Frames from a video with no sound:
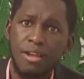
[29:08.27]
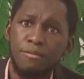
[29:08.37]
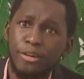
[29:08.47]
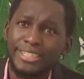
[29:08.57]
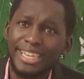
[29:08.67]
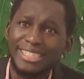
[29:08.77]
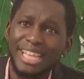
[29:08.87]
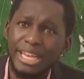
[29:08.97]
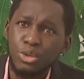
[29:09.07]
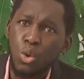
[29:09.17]
For
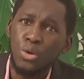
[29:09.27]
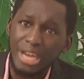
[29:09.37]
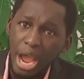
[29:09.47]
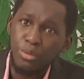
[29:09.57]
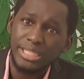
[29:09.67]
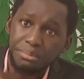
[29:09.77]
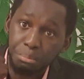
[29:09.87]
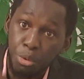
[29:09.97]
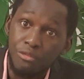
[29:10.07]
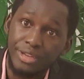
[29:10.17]
16 good hours
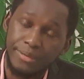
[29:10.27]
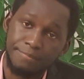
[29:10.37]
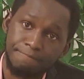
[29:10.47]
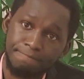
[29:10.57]
moving.